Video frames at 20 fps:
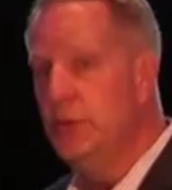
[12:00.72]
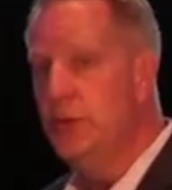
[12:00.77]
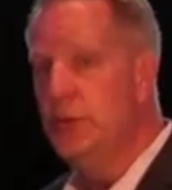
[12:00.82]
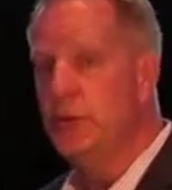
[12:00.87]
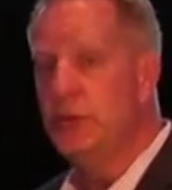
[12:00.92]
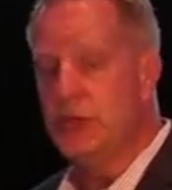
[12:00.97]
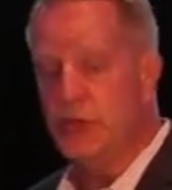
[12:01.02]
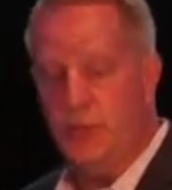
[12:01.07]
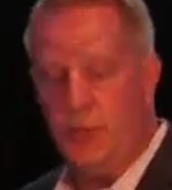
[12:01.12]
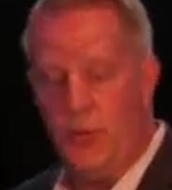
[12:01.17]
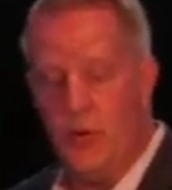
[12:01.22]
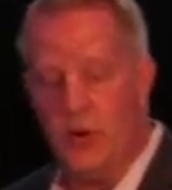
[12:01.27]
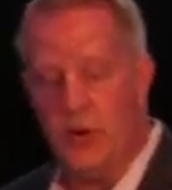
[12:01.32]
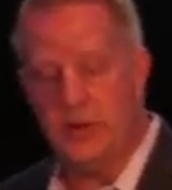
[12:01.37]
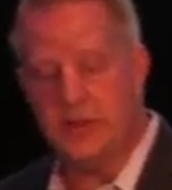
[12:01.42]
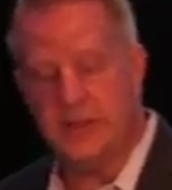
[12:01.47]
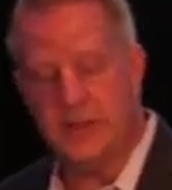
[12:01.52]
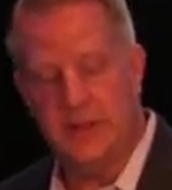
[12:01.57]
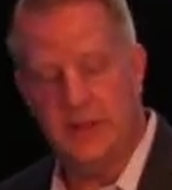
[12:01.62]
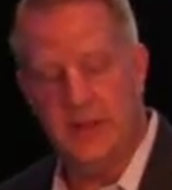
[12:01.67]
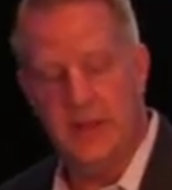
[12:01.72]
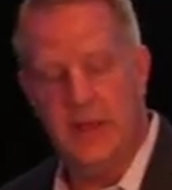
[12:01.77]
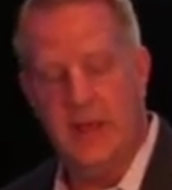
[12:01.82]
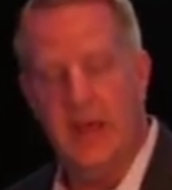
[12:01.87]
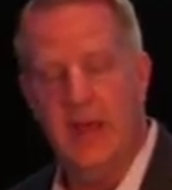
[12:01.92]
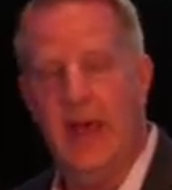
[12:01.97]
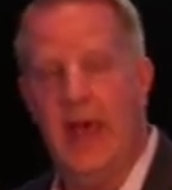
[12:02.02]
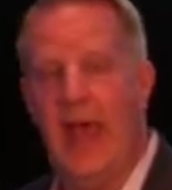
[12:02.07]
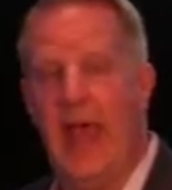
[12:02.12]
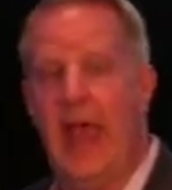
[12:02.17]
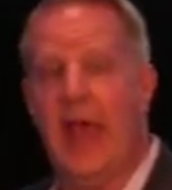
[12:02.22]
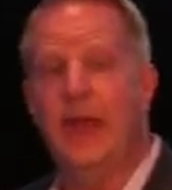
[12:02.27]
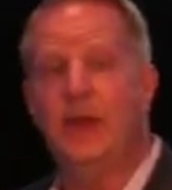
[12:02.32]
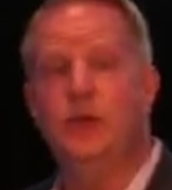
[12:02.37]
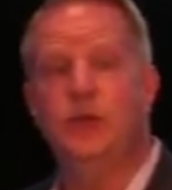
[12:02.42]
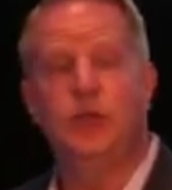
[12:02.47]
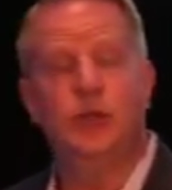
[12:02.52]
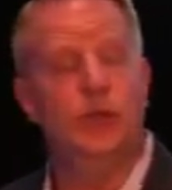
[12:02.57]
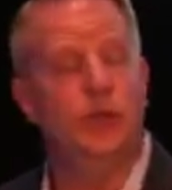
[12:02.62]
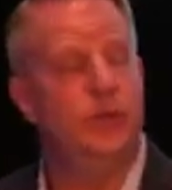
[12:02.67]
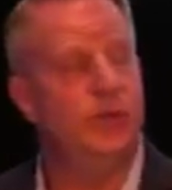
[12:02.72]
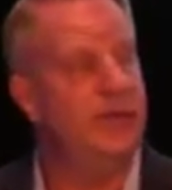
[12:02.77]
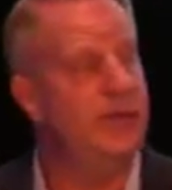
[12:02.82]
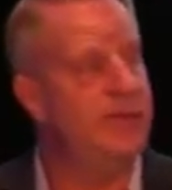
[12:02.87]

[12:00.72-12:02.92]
to support, and to